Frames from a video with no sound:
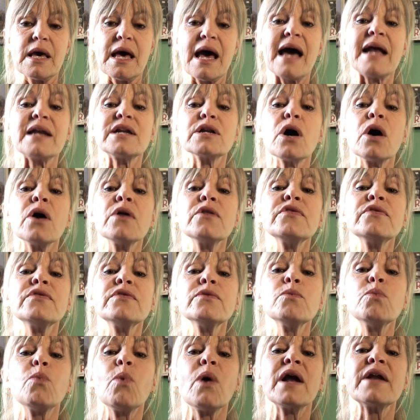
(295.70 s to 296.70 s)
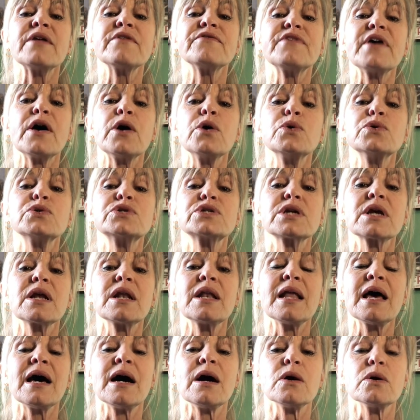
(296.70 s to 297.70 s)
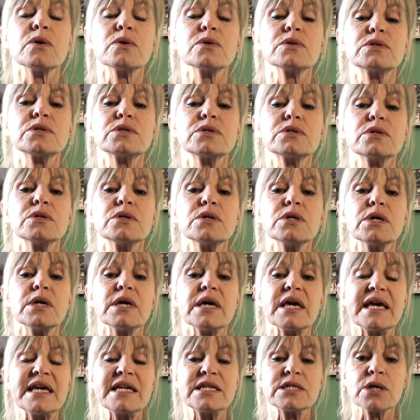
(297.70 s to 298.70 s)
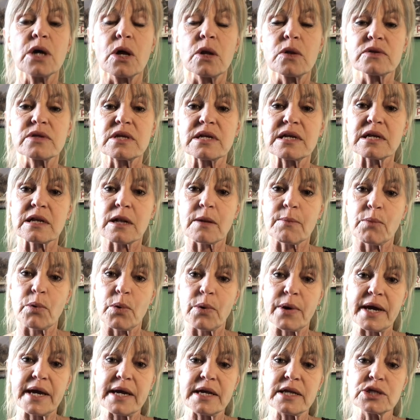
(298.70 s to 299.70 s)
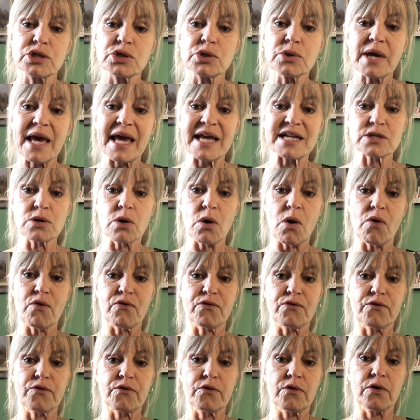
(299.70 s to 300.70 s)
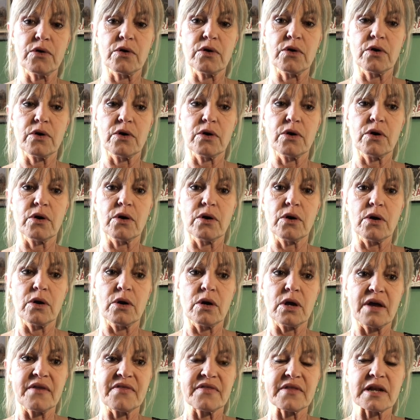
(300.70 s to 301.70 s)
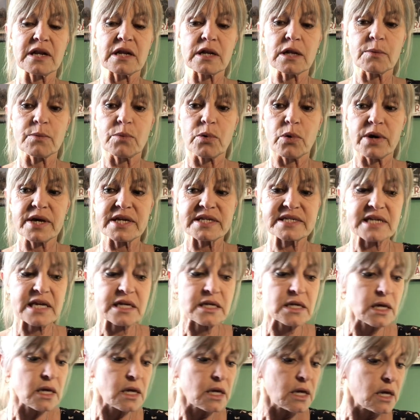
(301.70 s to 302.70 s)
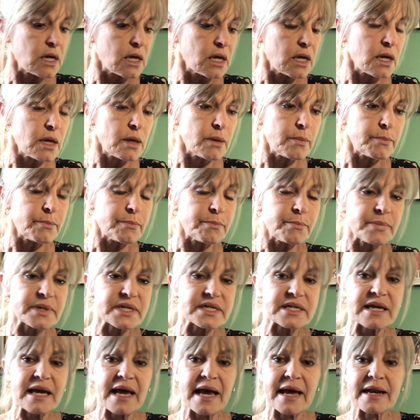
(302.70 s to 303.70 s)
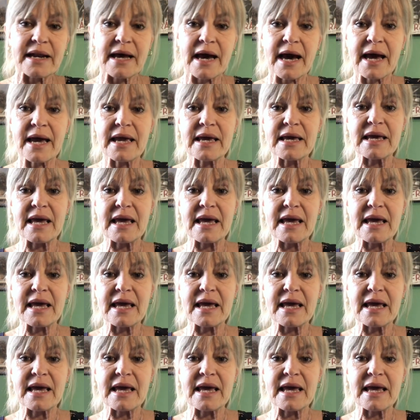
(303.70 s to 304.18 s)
And on one of those clouds he told the little boy to get off. And the little boy said, "But can I